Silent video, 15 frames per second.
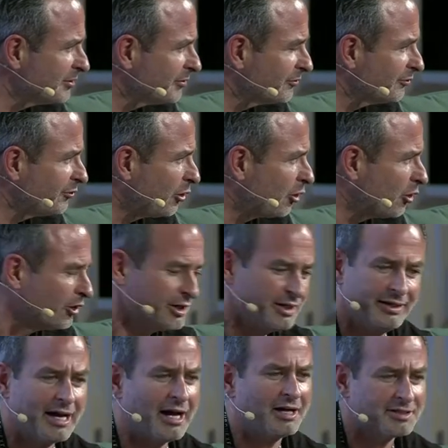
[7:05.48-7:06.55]
for
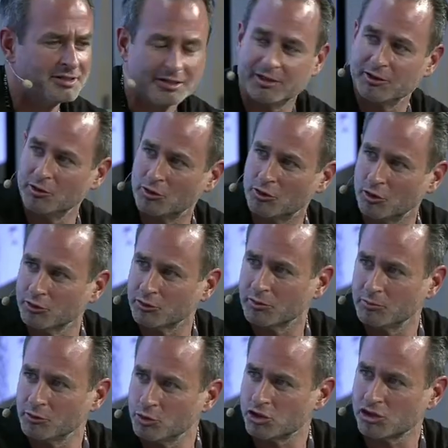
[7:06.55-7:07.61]
an article or
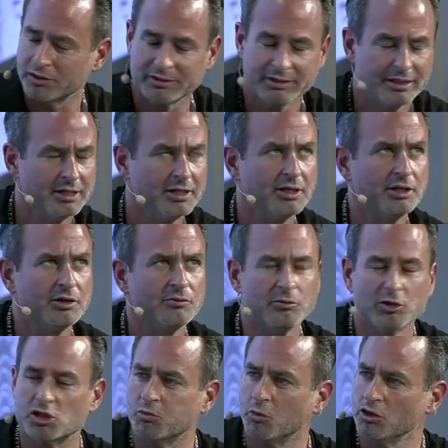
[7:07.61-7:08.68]
contribution,
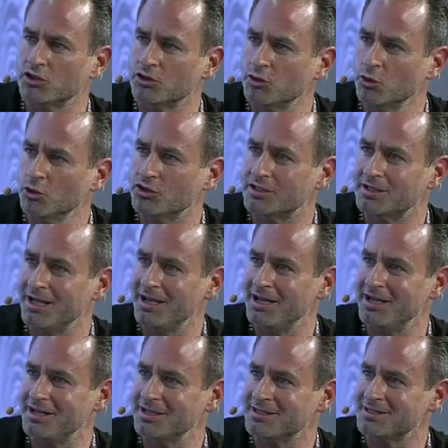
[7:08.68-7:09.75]
which was used
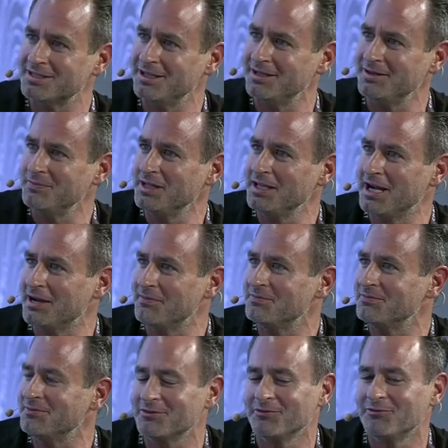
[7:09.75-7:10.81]
as,
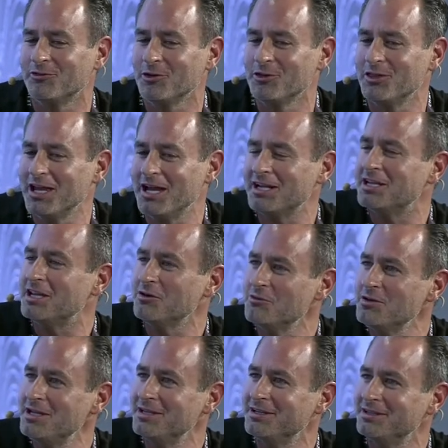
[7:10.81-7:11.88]
for their
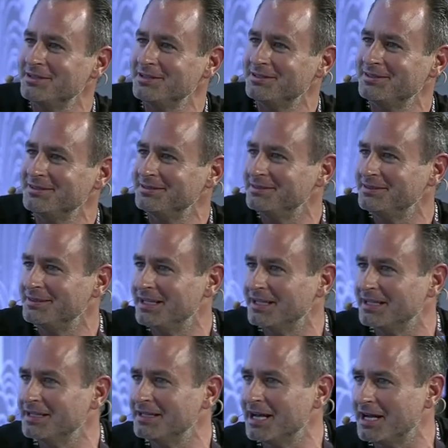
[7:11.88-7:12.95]
career,
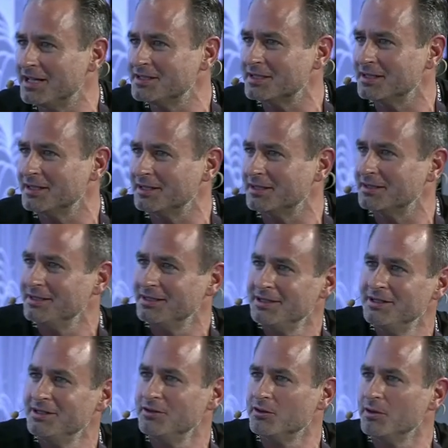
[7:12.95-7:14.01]
like enhancer, like
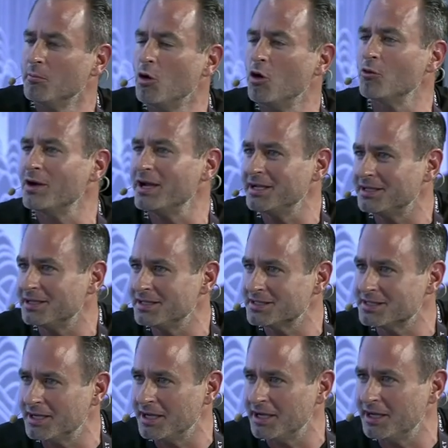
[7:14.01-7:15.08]
the more rankings
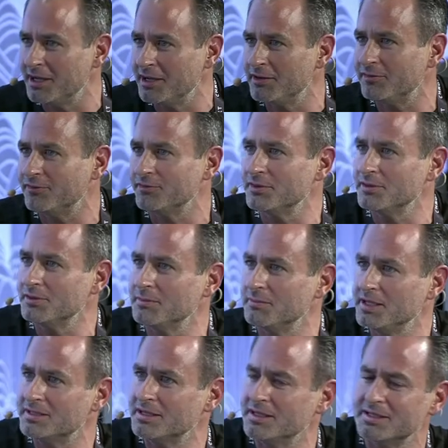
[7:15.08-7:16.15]
they have, the
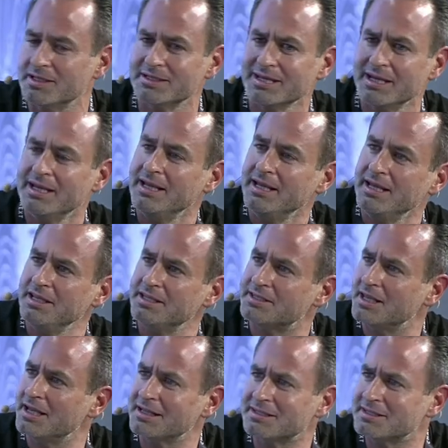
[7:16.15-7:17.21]
better it is. Is
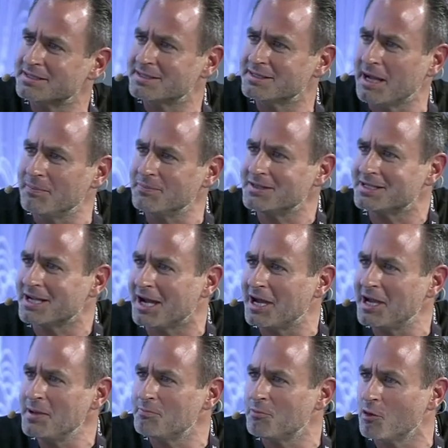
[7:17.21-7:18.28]
that some
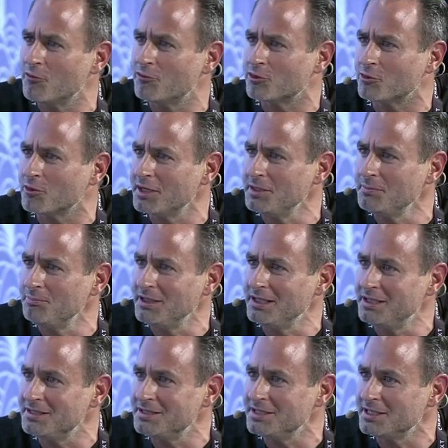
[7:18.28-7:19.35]
type of
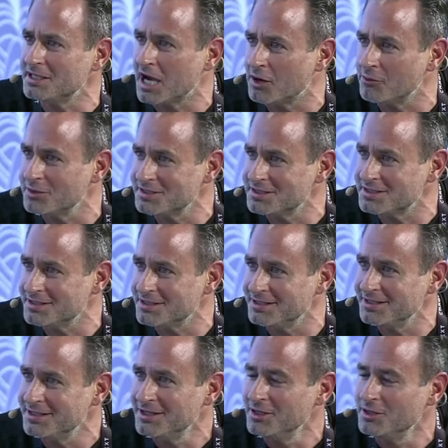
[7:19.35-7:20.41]
credibility
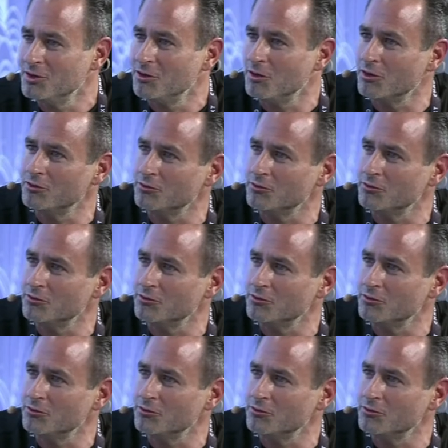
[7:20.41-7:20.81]
currency on